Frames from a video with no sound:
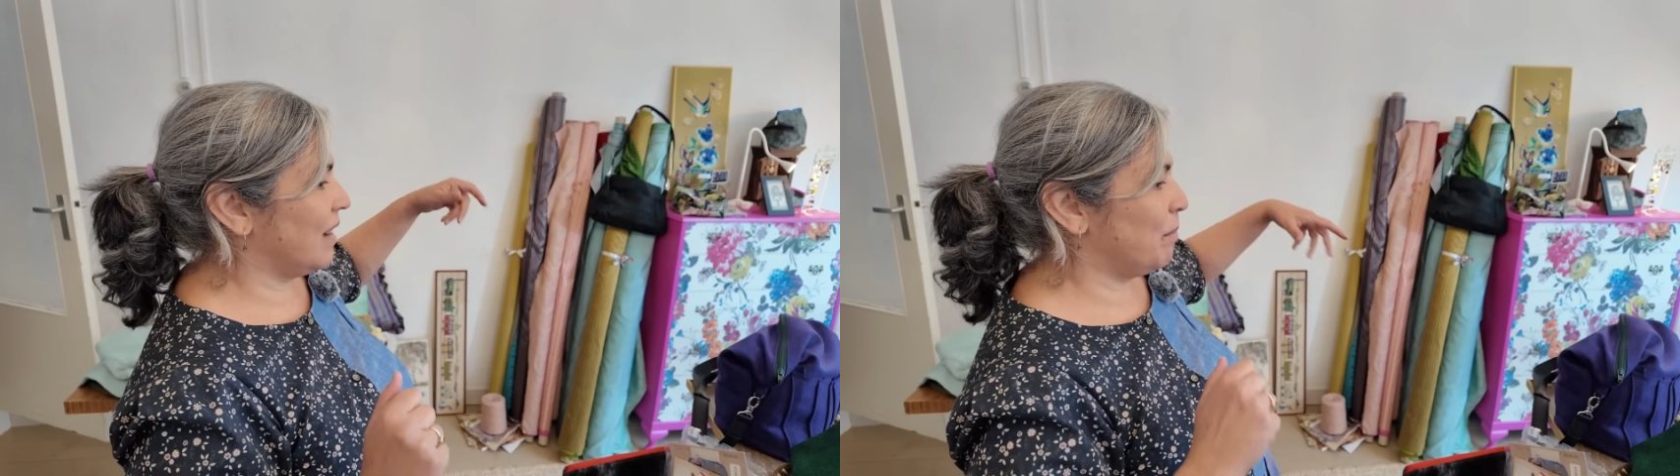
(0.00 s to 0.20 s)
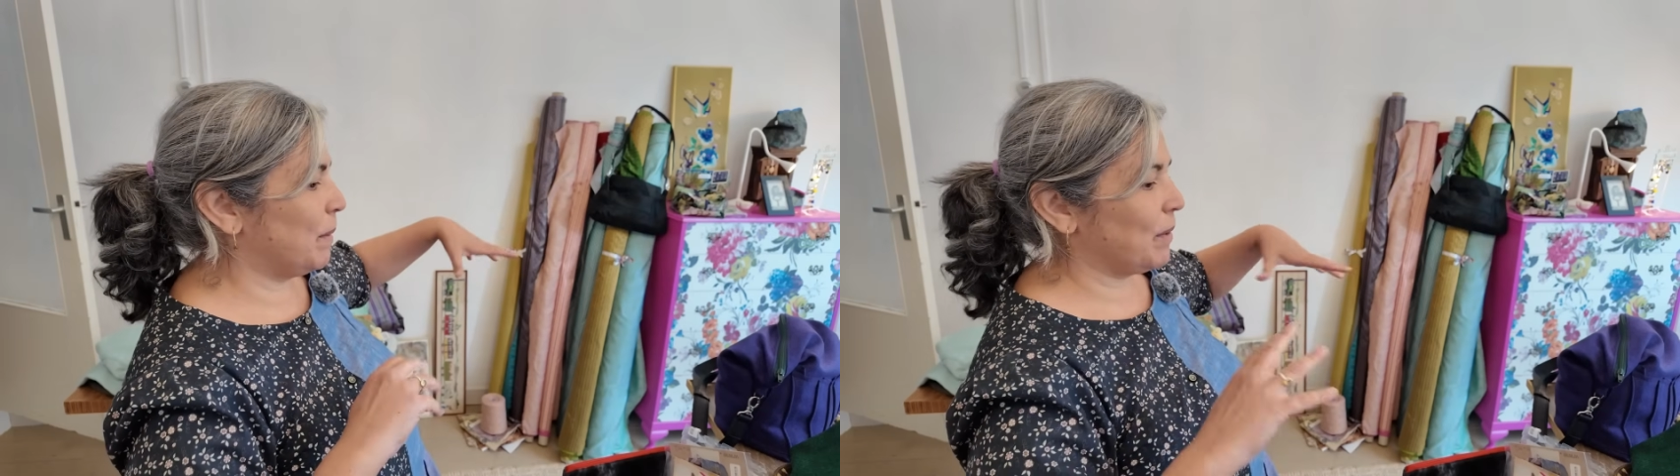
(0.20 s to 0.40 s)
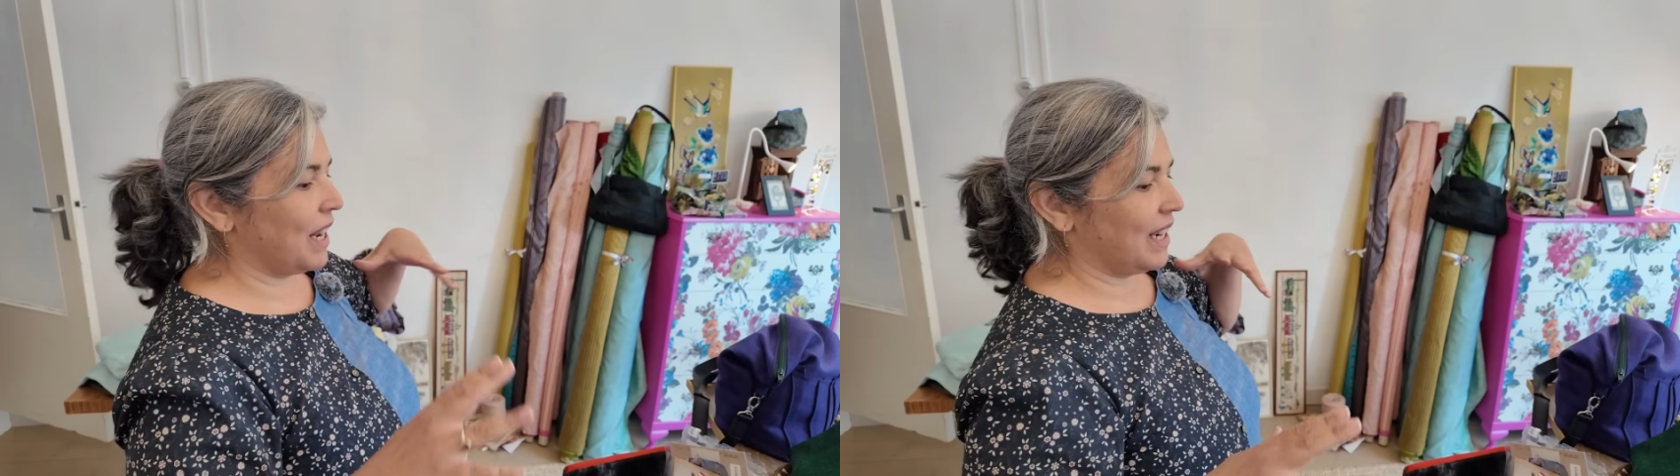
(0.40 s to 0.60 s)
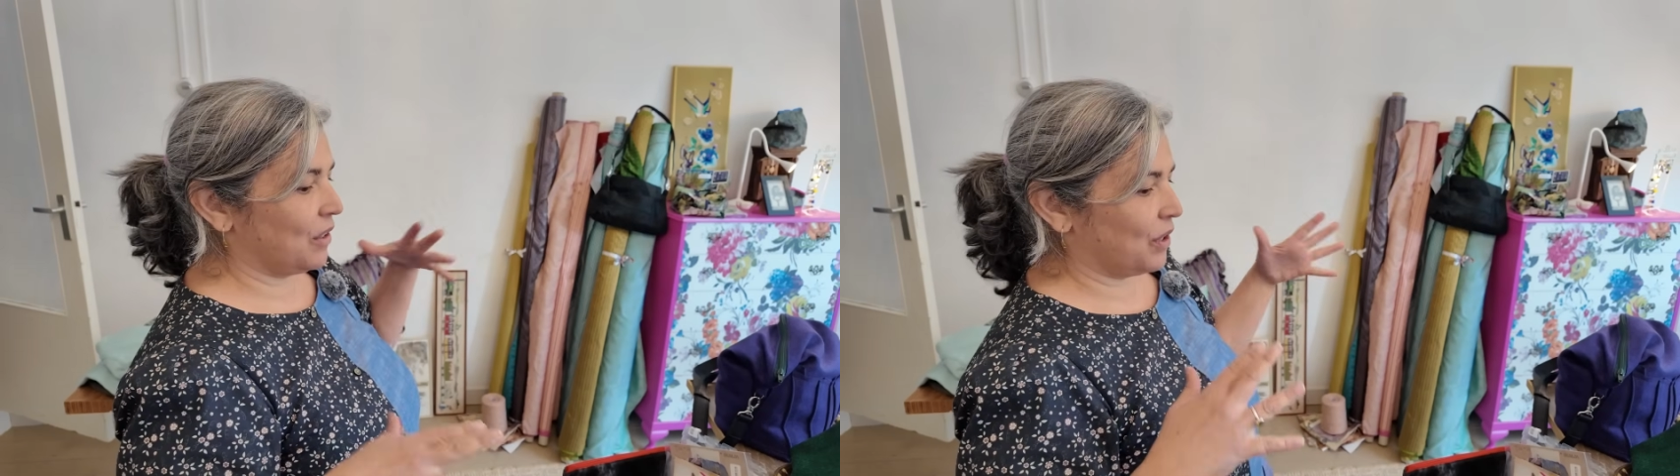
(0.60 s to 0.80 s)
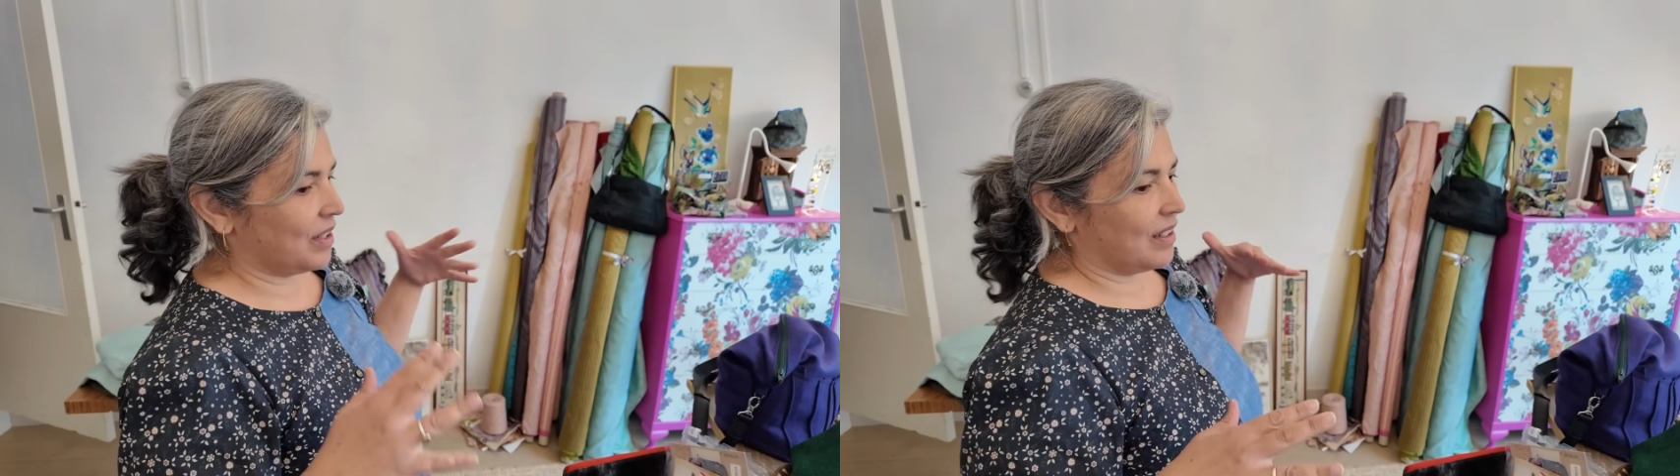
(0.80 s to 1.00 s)
people are
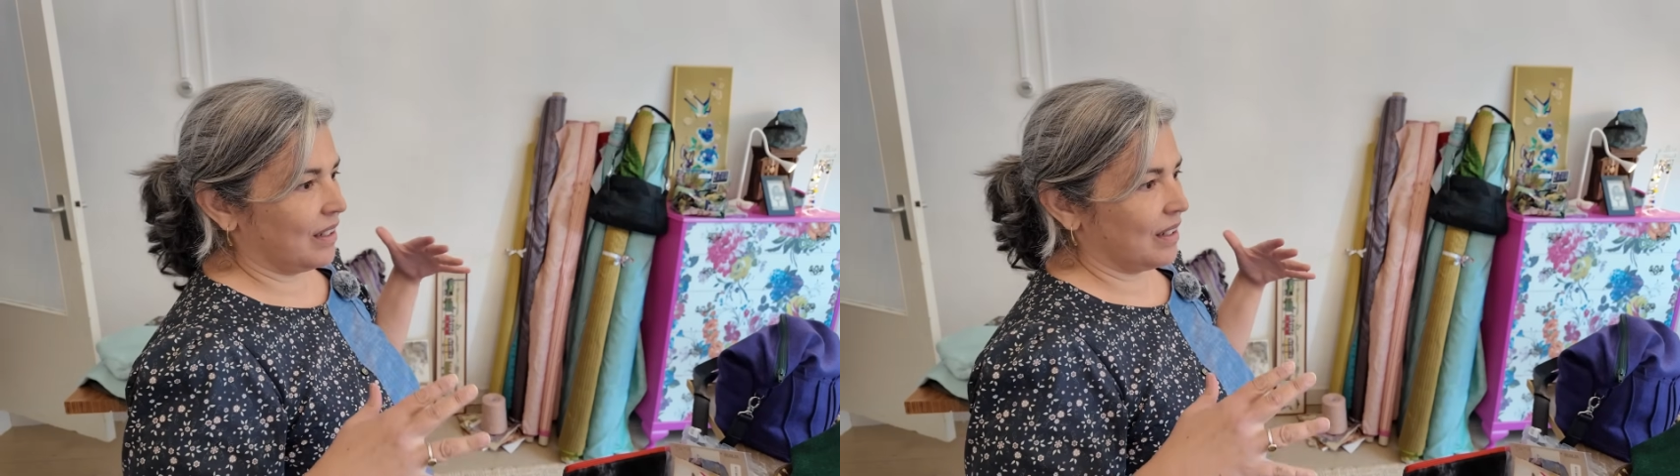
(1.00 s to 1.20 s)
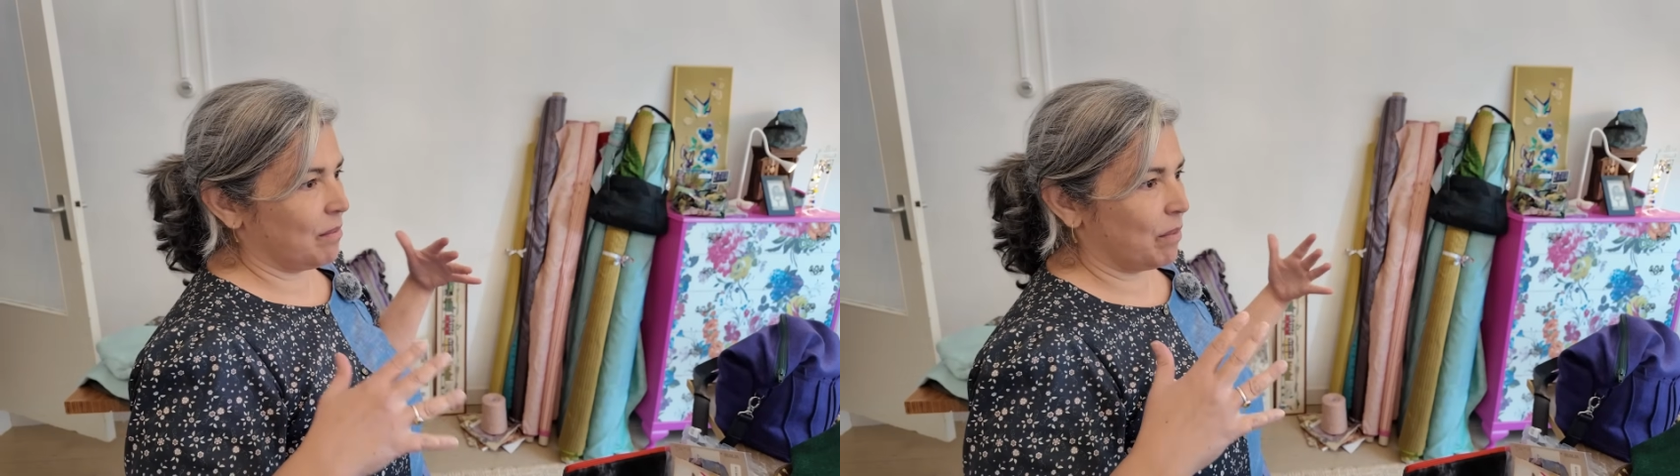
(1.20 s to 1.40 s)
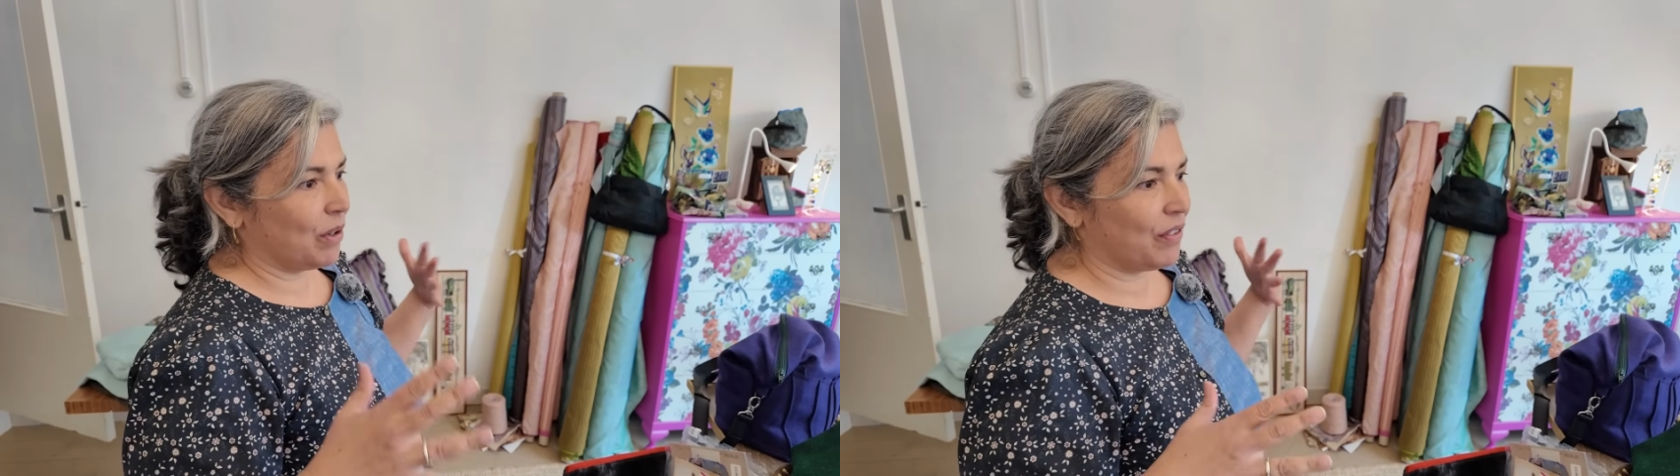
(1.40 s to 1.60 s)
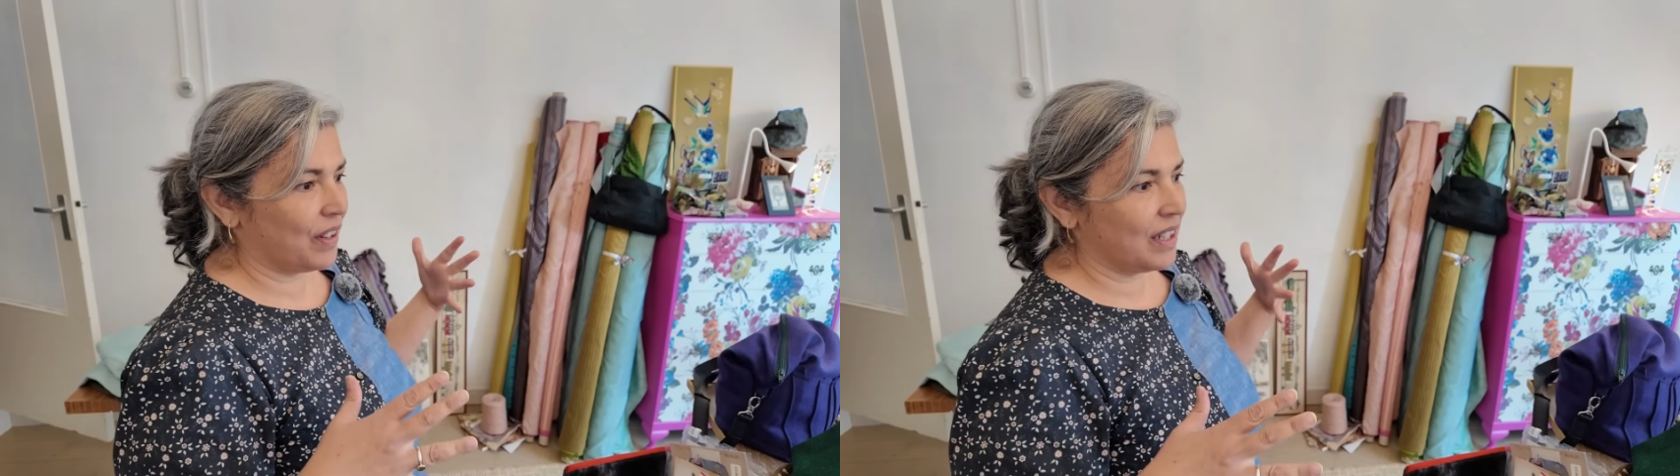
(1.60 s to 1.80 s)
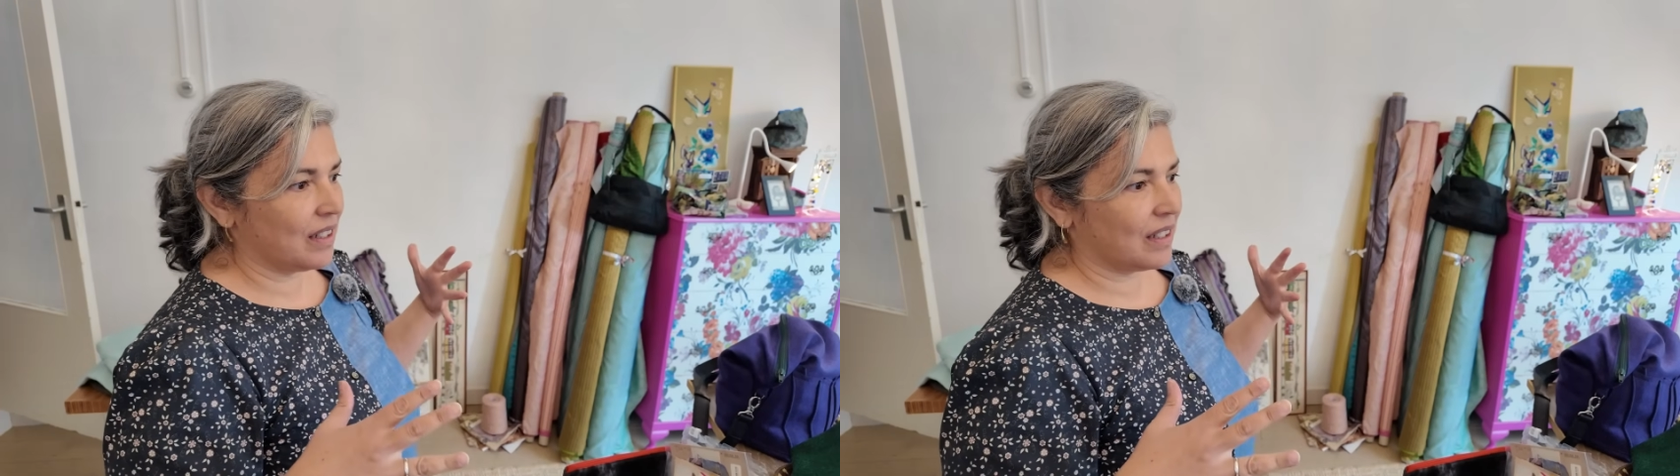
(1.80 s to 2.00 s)
interested in both
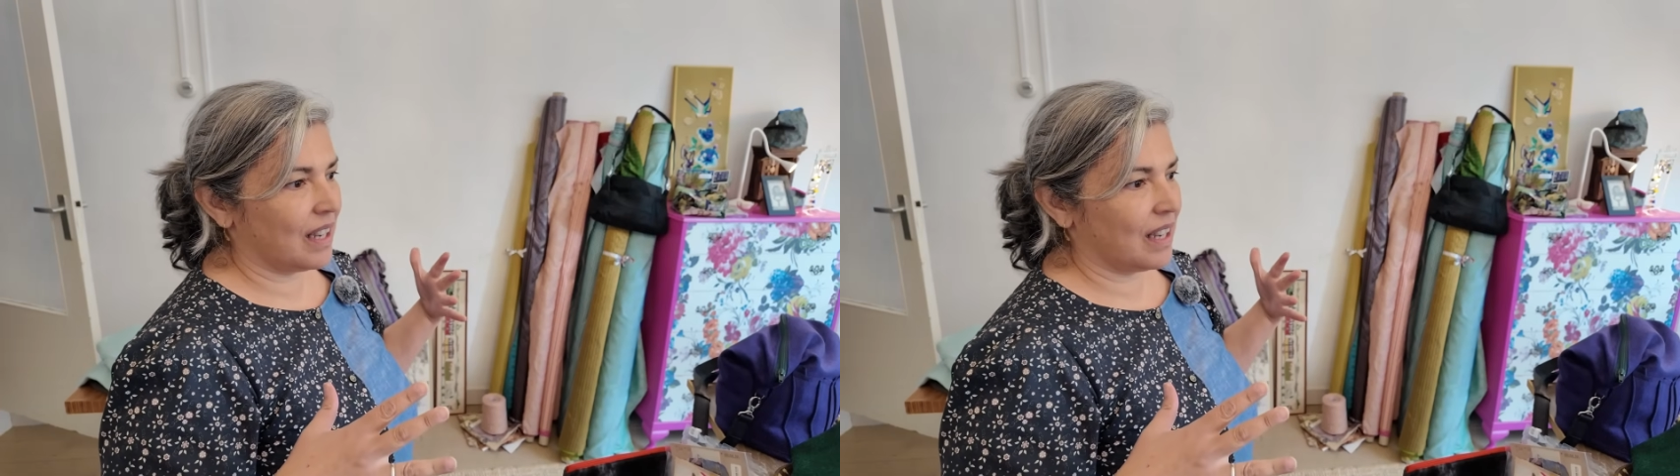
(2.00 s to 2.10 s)
things,